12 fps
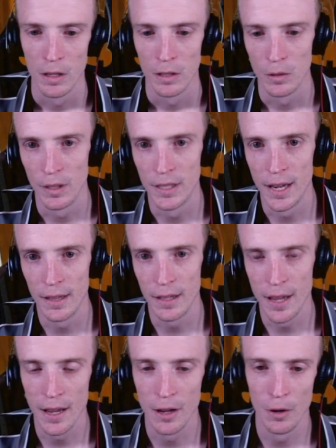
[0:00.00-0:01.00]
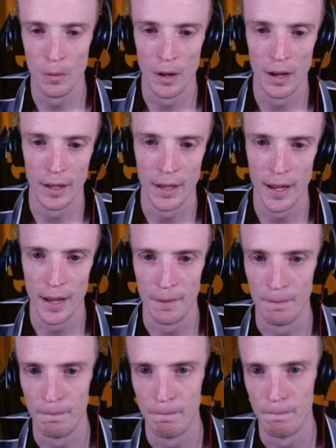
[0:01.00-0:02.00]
Do I take the KO while I can?